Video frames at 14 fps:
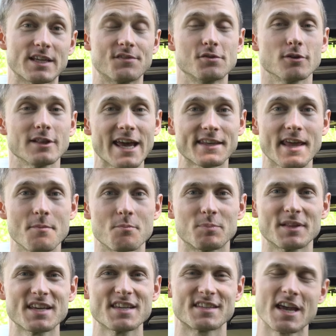If you like them,
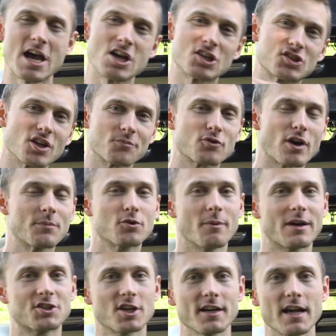please subscribe to
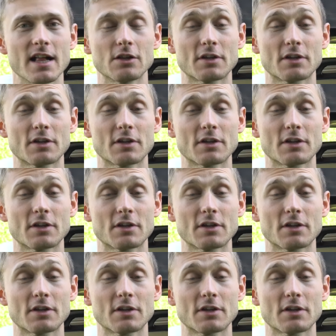my channel.